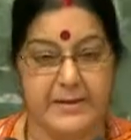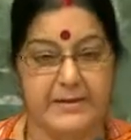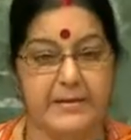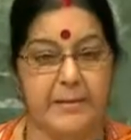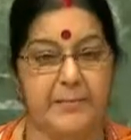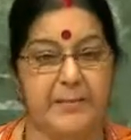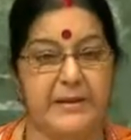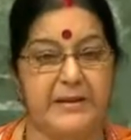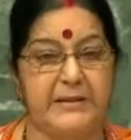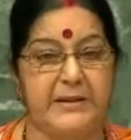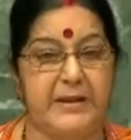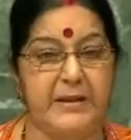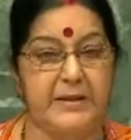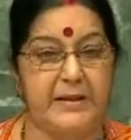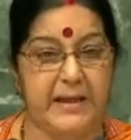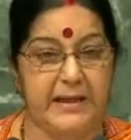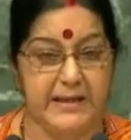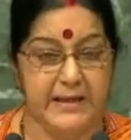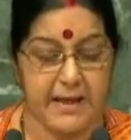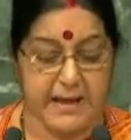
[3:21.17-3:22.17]
and to
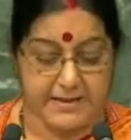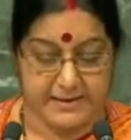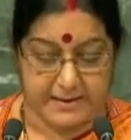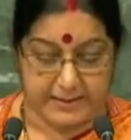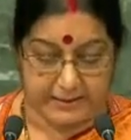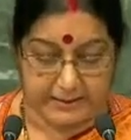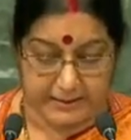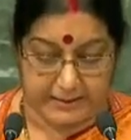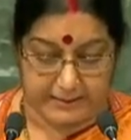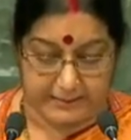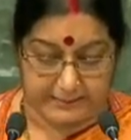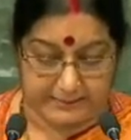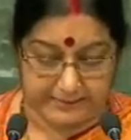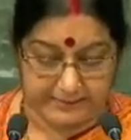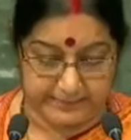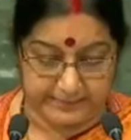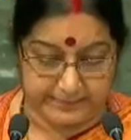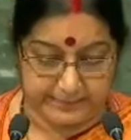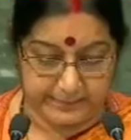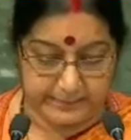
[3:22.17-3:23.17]
ensure peace
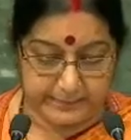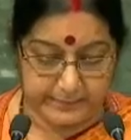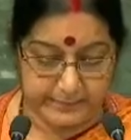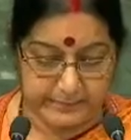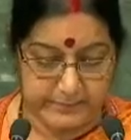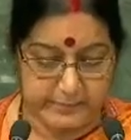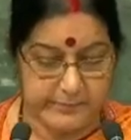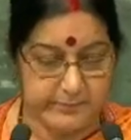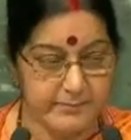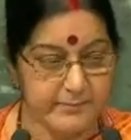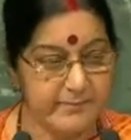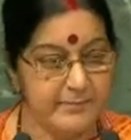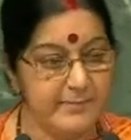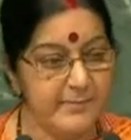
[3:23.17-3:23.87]
across boundaries,